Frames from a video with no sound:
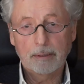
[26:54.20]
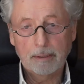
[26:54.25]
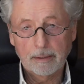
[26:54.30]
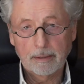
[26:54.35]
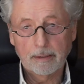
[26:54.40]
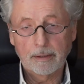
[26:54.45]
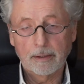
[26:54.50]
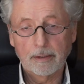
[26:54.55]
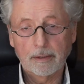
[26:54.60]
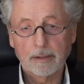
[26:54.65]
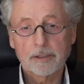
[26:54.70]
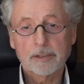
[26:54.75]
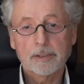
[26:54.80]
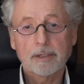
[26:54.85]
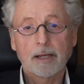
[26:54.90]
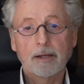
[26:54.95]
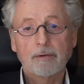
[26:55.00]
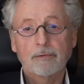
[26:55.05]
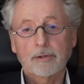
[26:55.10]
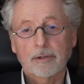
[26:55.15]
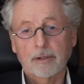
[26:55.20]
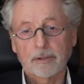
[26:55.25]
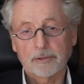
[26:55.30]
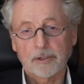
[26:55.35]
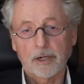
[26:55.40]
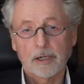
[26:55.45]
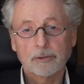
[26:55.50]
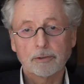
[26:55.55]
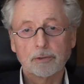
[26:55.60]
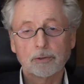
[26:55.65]
in this life,
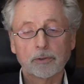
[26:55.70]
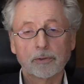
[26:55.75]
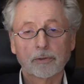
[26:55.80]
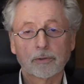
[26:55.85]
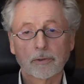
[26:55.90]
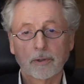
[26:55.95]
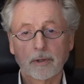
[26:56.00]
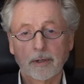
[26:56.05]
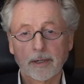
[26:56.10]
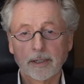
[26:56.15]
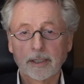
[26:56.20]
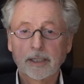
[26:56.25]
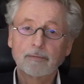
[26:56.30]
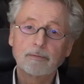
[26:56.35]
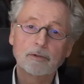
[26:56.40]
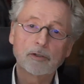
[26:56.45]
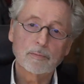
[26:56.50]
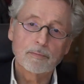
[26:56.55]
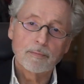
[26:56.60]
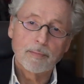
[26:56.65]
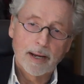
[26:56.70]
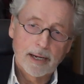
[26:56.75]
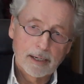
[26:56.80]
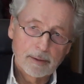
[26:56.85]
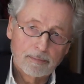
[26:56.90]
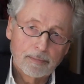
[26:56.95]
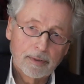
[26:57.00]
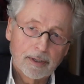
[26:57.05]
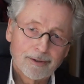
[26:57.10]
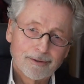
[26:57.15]
childhood, youth, or later, which
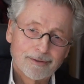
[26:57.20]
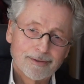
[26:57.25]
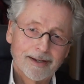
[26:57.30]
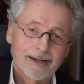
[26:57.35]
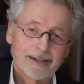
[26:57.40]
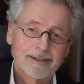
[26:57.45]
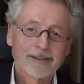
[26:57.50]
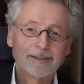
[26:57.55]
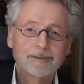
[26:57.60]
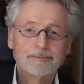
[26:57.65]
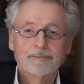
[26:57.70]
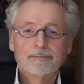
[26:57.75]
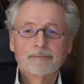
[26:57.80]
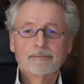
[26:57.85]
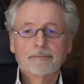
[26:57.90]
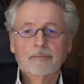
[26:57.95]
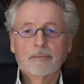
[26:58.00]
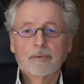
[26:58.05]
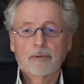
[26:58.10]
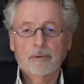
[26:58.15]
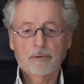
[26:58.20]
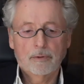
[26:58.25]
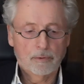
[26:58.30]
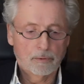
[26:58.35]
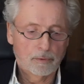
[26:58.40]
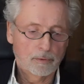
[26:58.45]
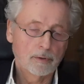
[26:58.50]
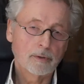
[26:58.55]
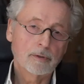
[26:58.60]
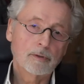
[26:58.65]
might be connected
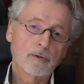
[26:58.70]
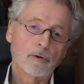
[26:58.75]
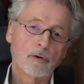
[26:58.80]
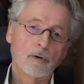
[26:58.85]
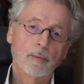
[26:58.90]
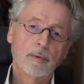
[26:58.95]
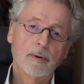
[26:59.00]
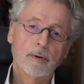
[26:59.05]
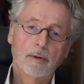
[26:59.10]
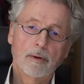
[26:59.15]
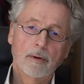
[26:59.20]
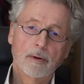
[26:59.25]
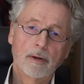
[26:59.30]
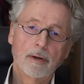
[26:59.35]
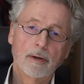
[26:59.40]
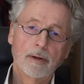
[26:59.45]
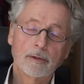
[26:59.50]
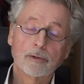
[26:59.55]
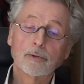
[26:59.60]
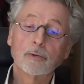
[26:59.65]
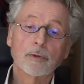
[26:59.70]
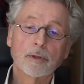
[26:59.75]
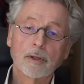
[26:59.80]
to the trauma, to